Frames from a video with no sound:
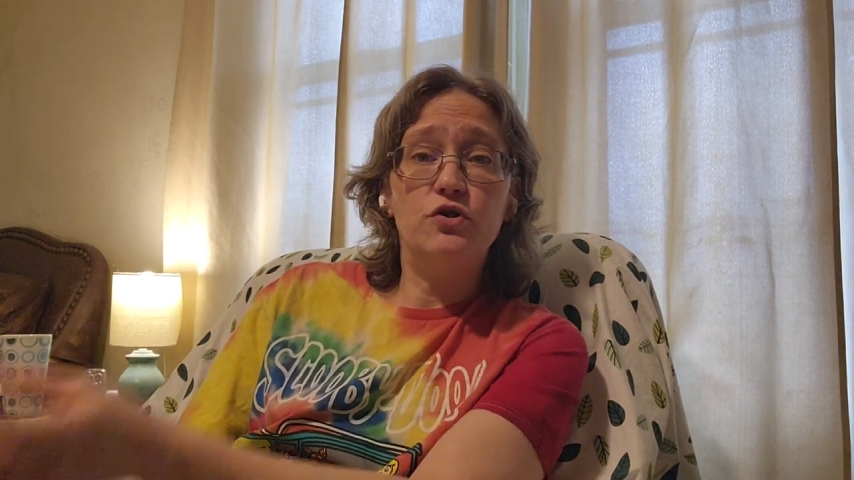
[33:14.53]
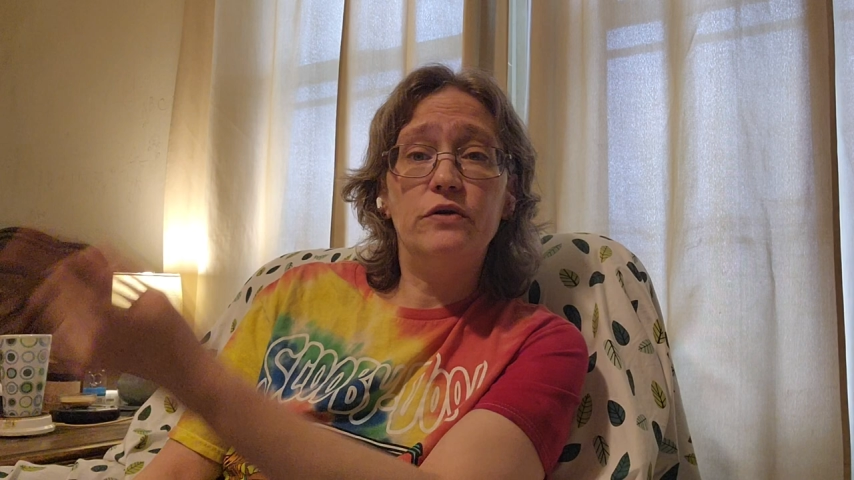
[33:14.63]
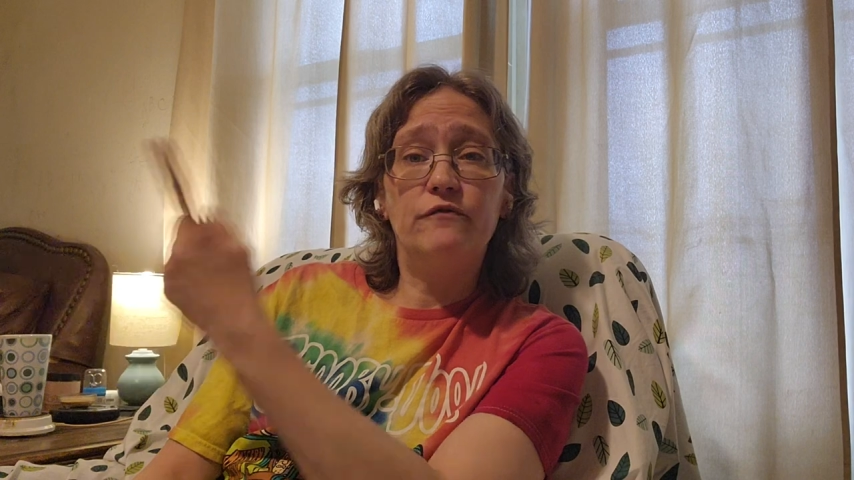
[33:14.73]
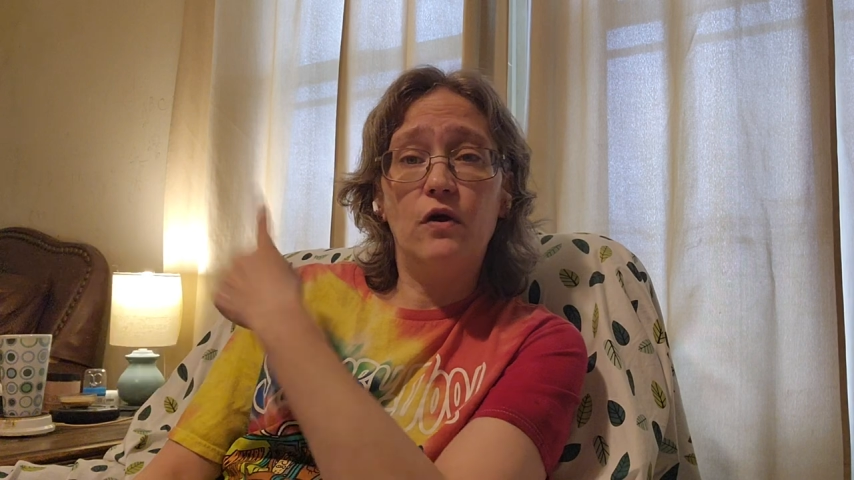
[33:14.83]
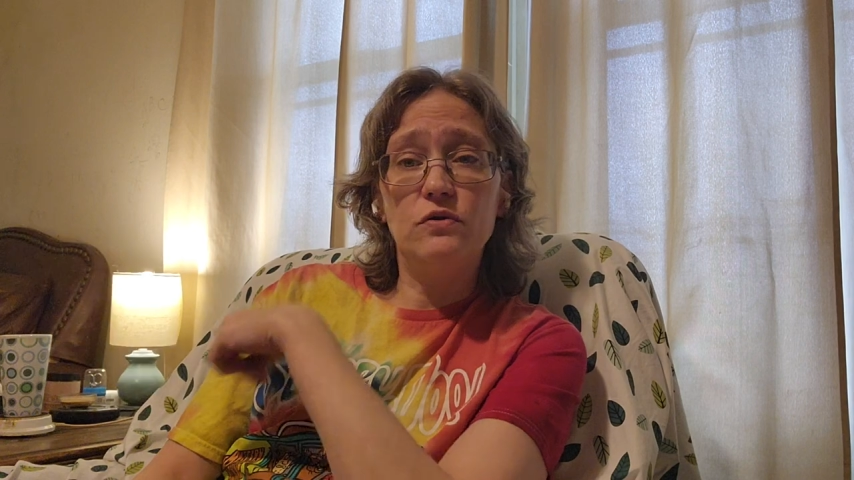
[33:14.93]
you
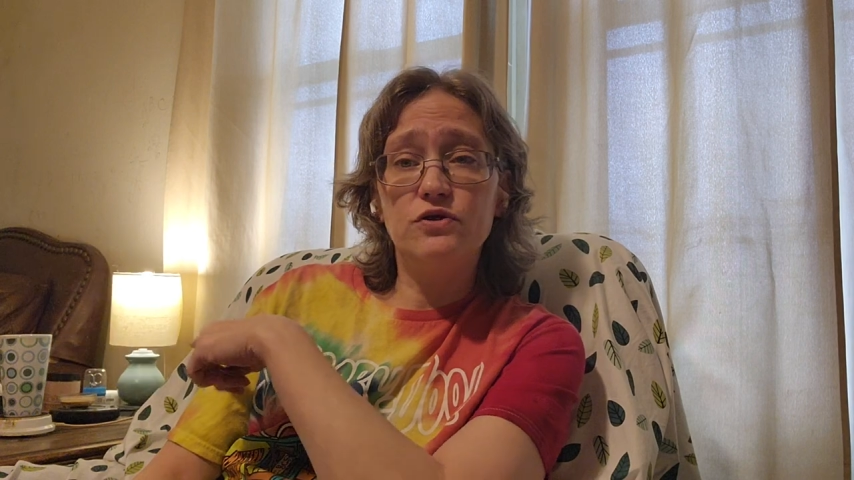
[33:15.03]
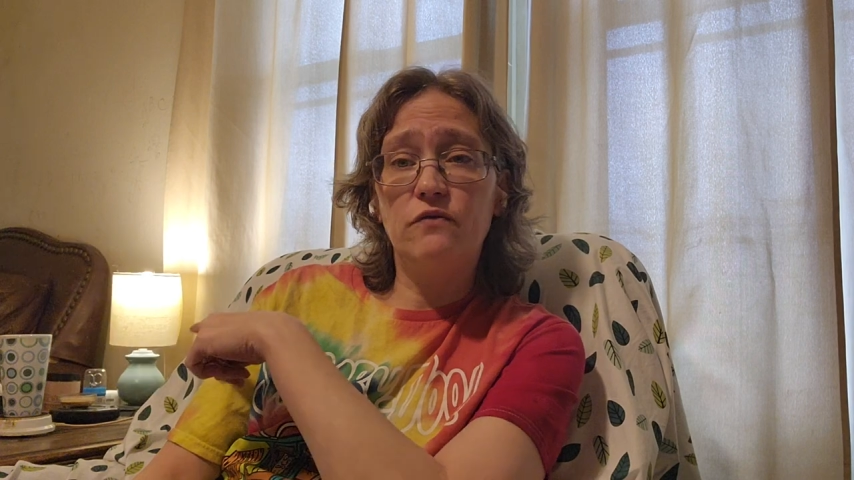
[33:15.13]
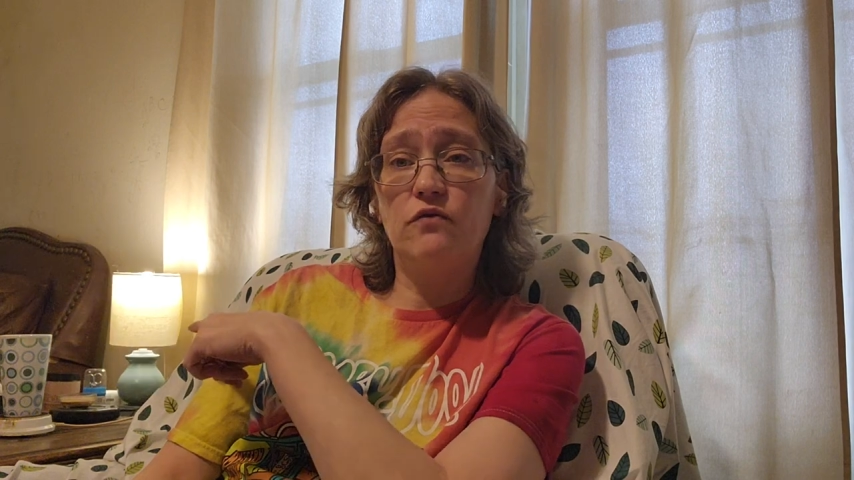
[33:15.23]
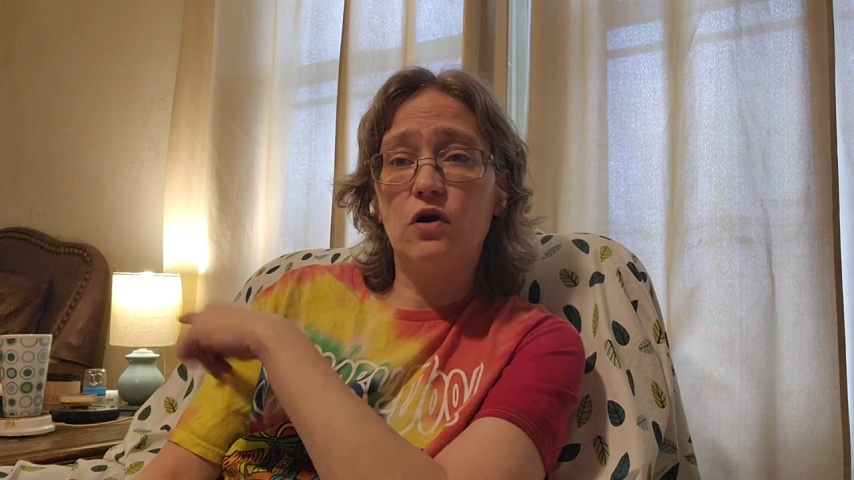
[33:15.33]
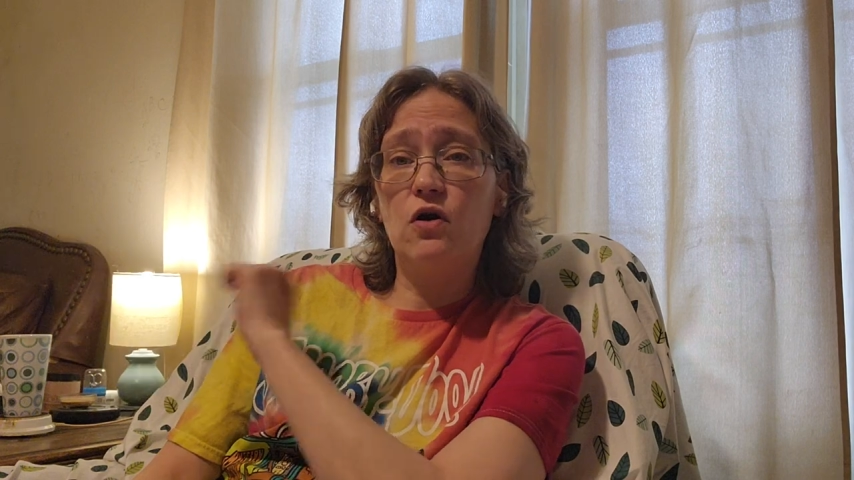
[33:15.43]
can follow us
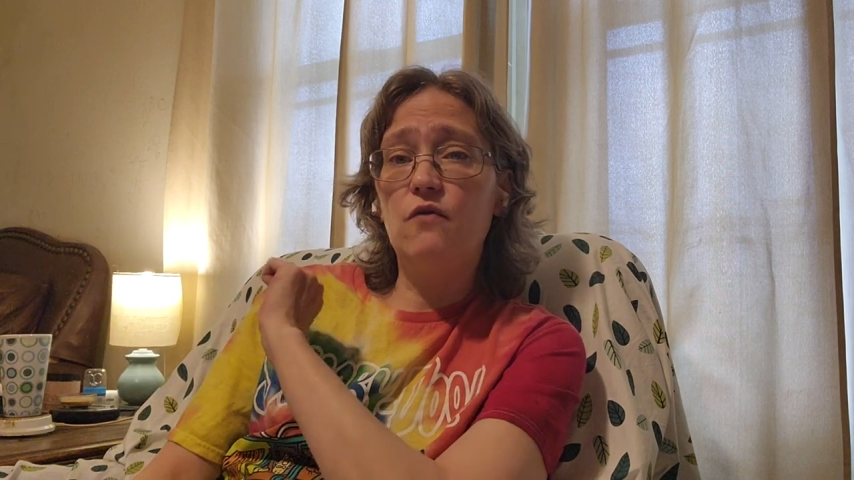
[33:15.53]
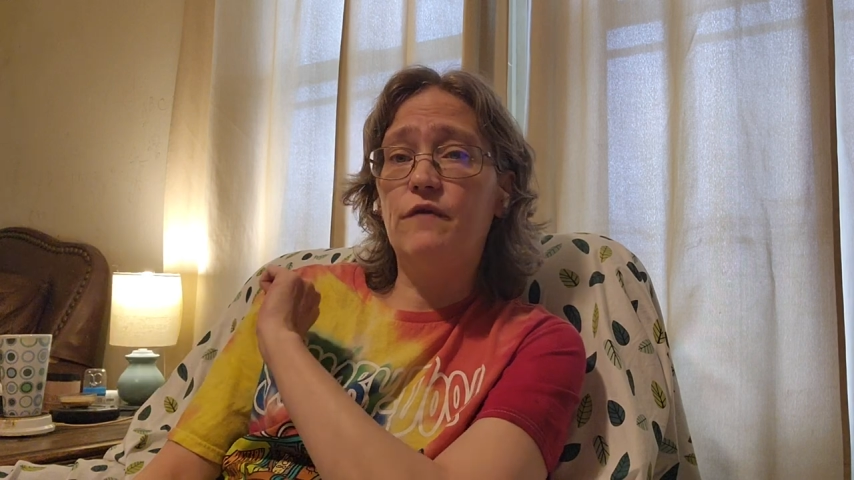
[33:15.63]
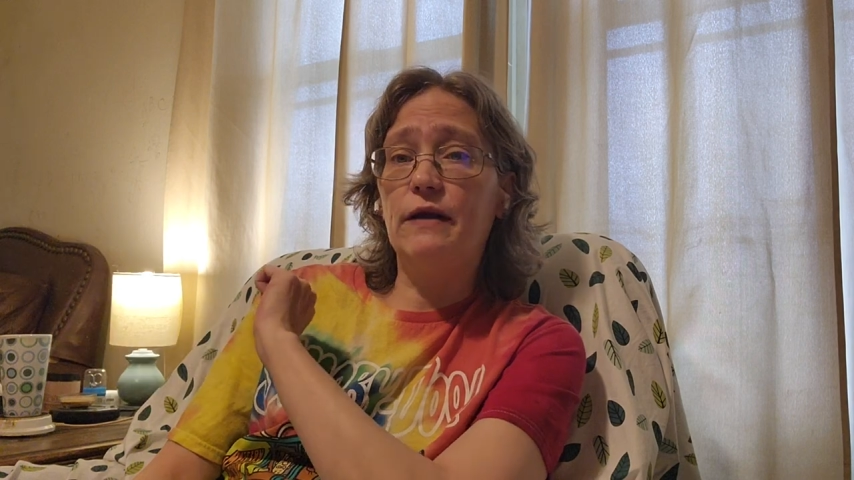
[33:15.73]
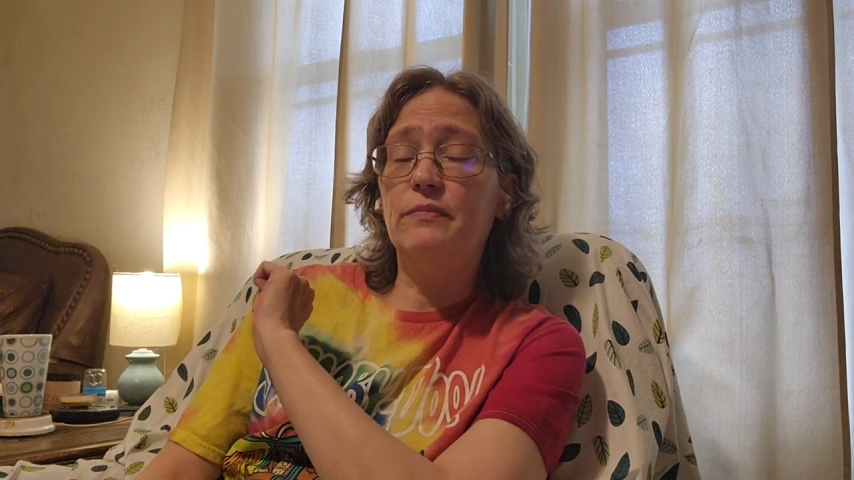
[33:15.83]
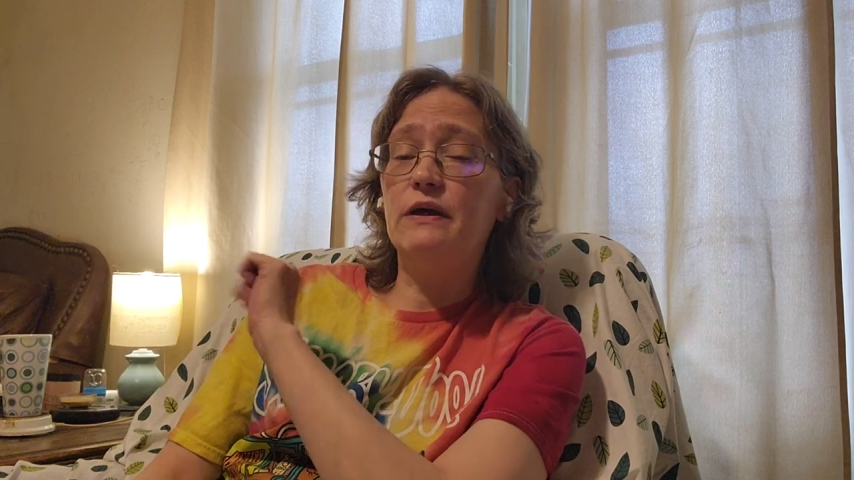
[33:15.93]
over on
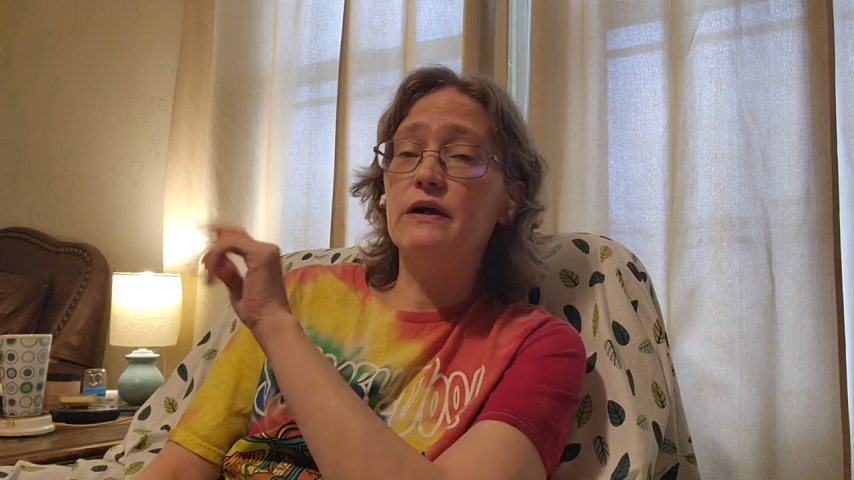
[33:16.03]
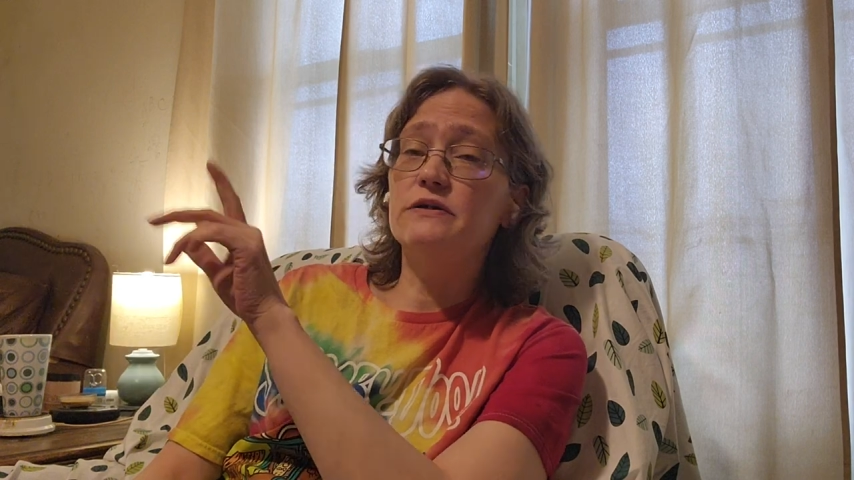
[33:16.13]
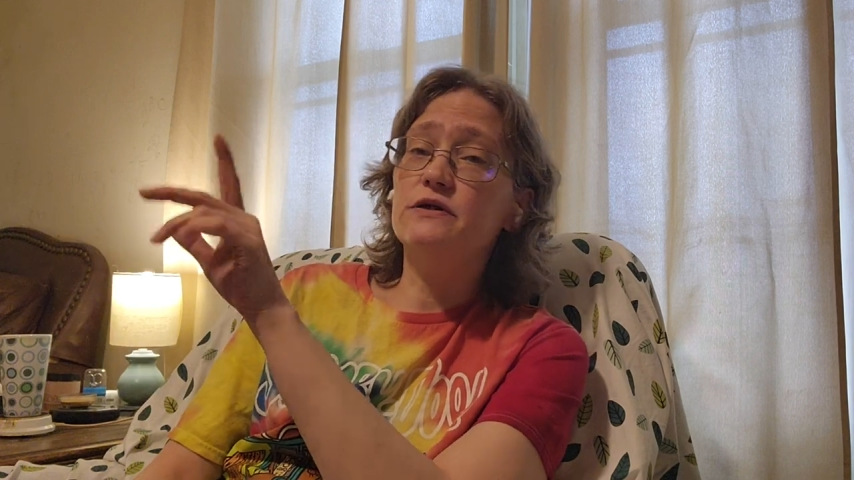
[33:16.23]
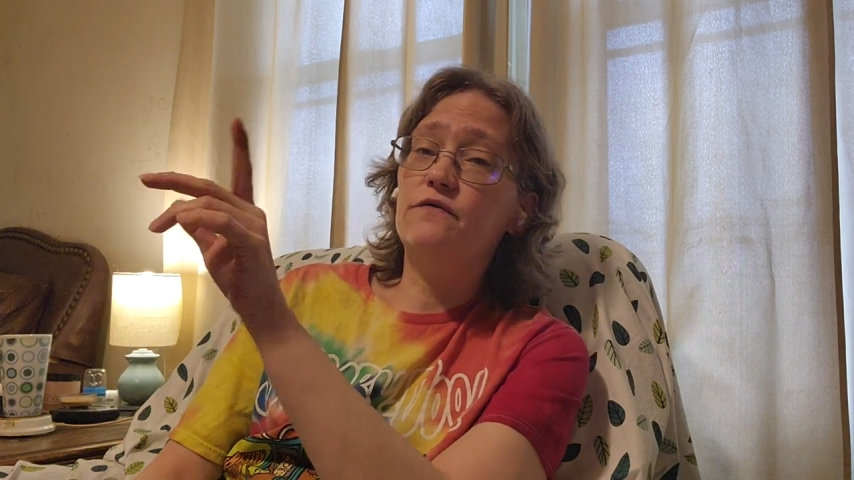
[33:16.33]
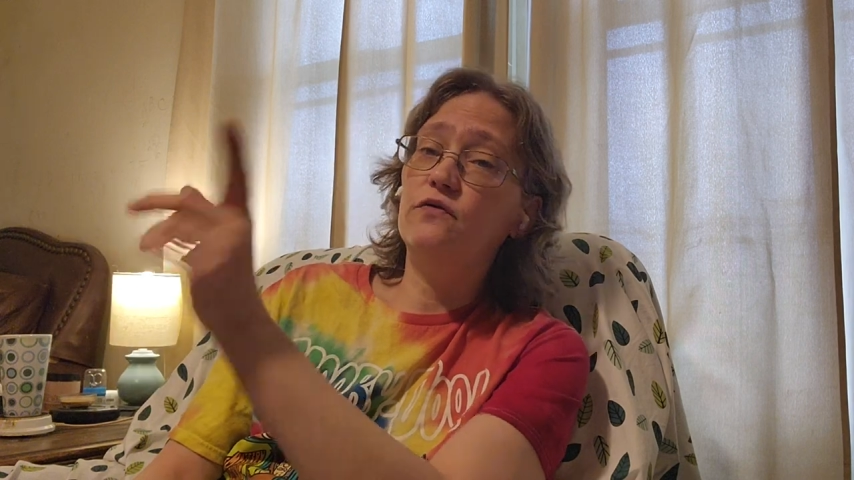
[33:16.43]
Ko-Fi
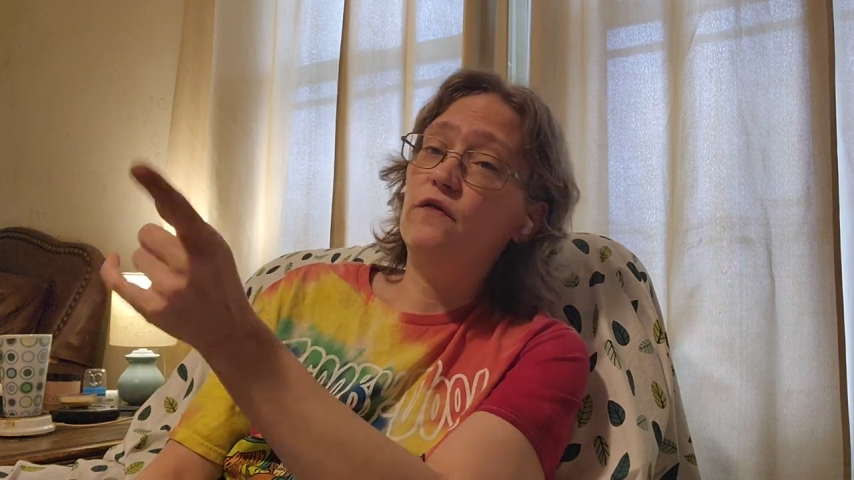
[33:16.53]
because if